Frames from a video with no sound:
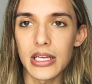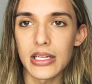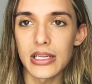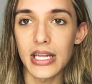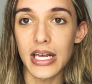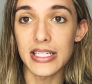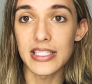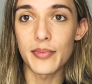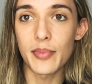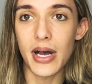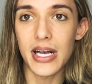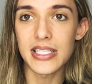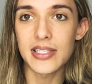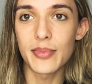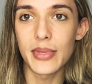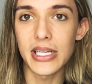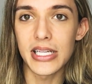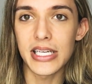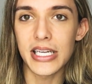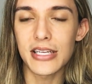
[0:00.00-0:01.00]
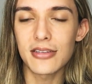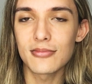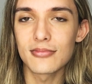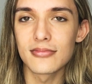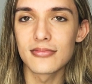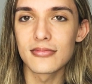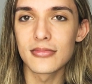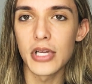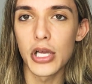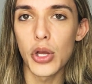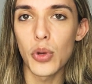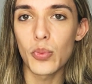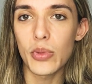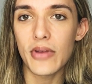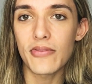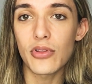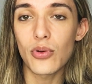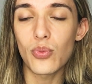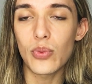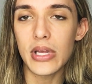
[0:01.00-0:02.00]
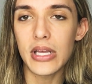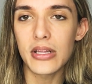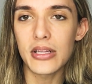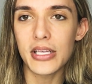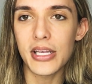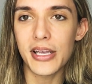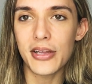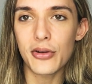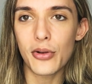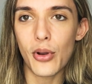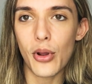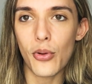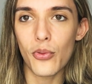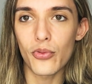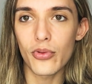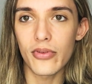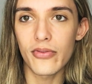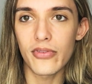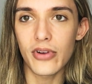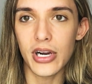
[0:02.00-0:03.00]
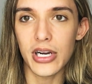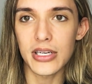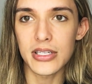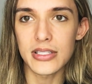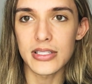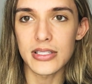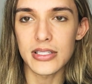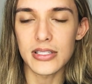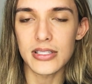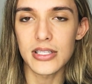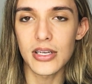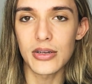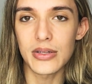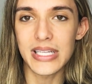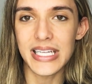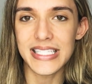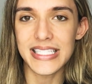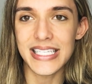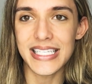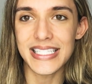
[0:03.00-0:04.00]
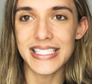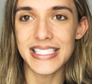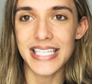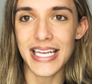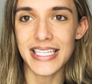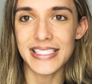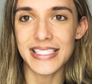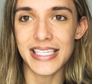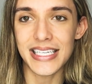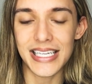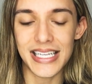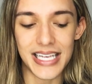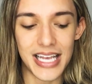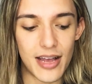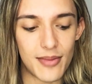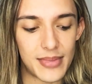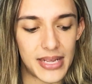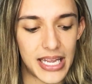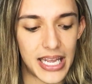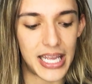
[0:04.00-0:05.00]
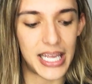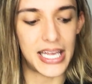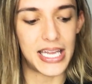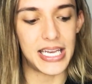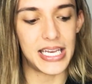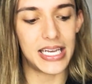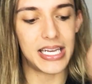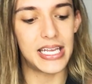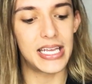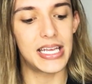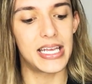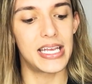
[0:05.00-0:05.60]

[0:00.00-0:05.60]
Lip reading: That's a possibility. We have the wheel in reverse. So this is destiny coming in.